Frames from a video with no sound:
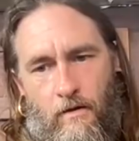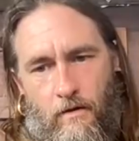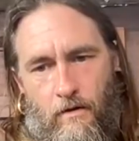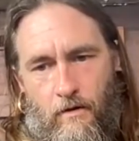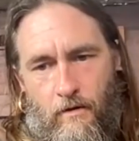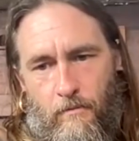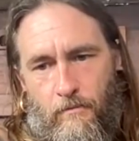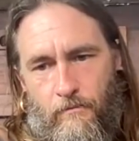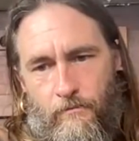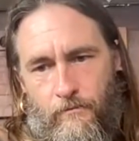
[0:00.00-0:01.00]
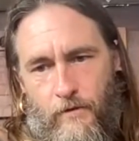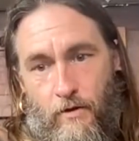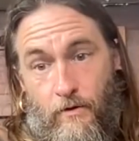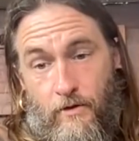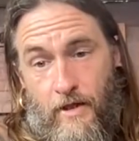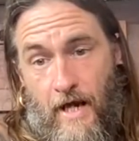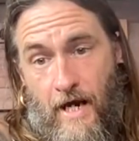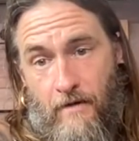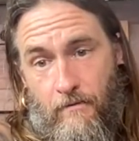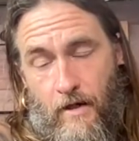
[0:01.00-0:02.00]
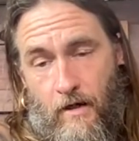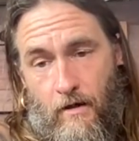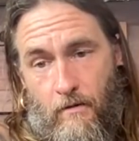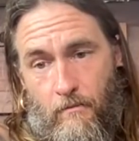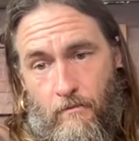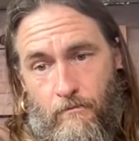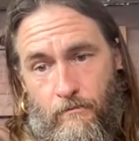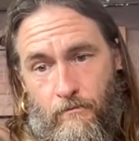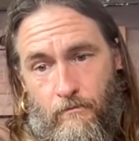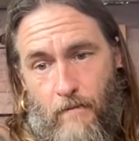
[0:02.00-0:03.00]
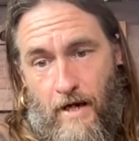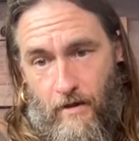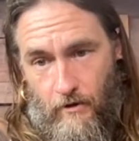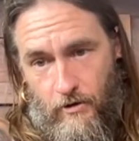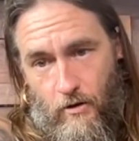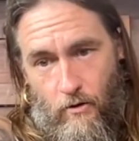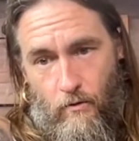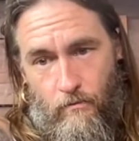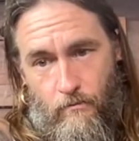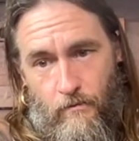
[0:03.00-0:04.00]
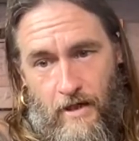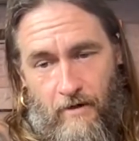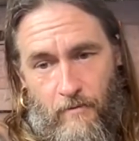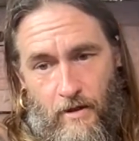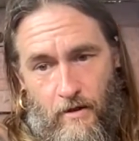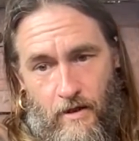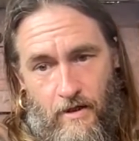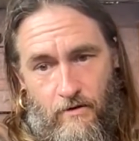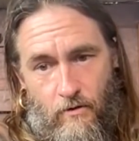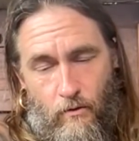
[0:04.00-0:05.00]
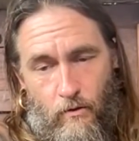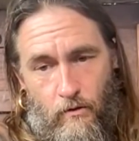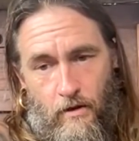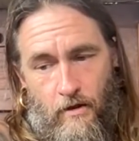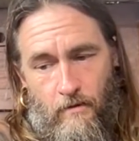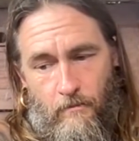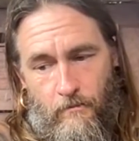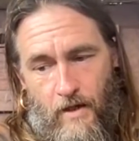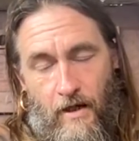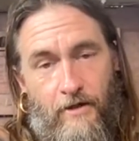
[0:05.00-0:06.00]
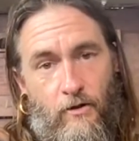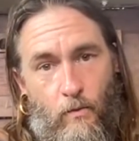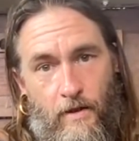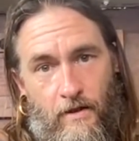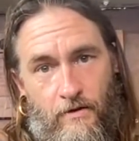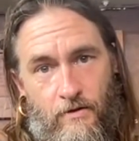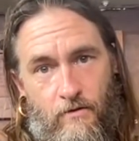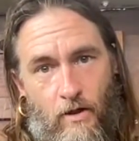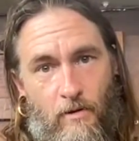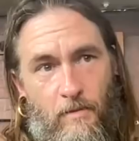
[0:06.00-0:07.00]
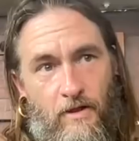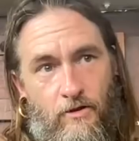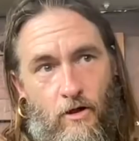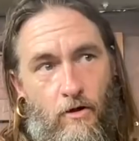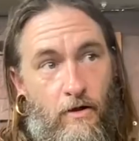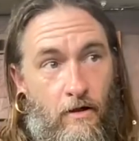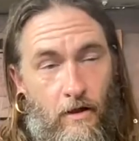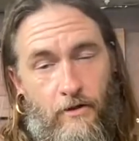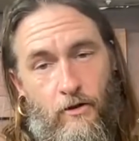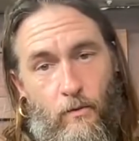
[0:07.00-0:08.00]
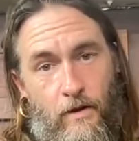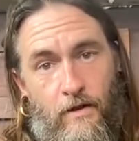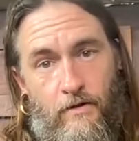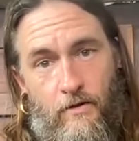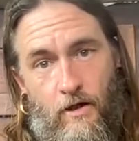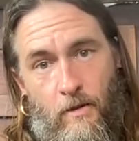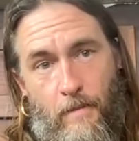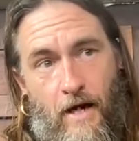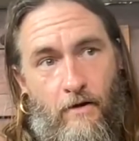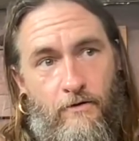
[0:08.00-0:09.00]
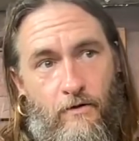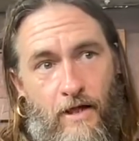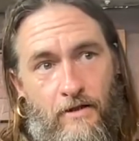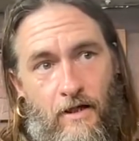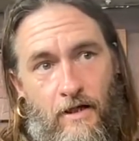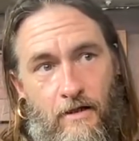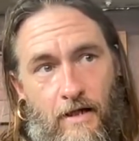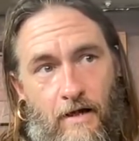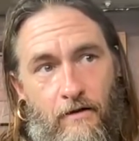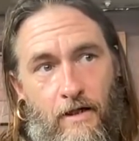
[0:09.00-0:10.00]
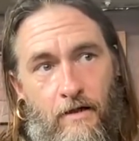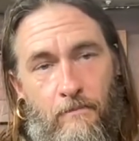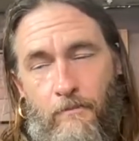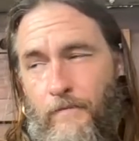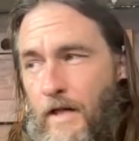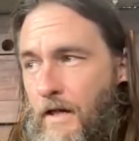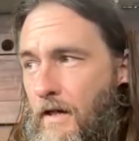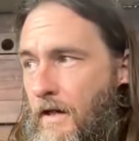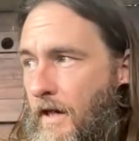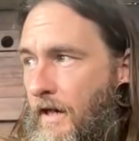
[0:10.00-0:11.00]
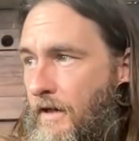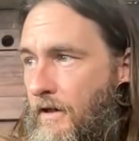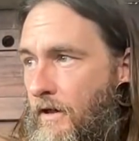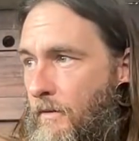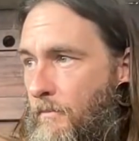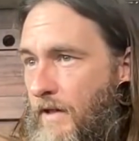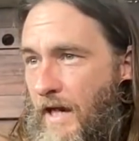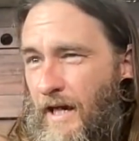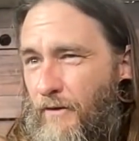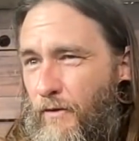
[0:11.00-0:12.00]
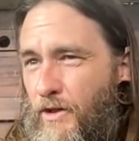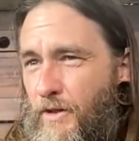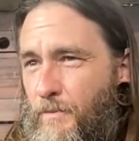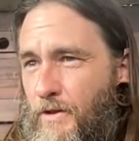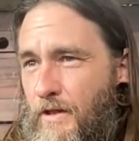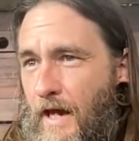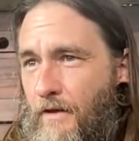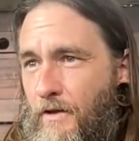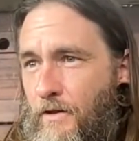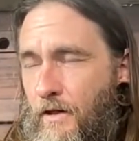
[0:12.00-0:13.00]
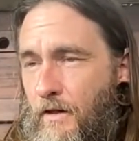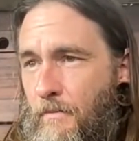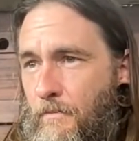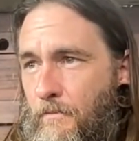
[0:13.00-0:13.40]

So there's that. Mike also gave me his old electric windlass. So I'm going to be installing an electric windlass on the bow. So that's got to get dialed in. And yeah, I got to finish up this galley thing.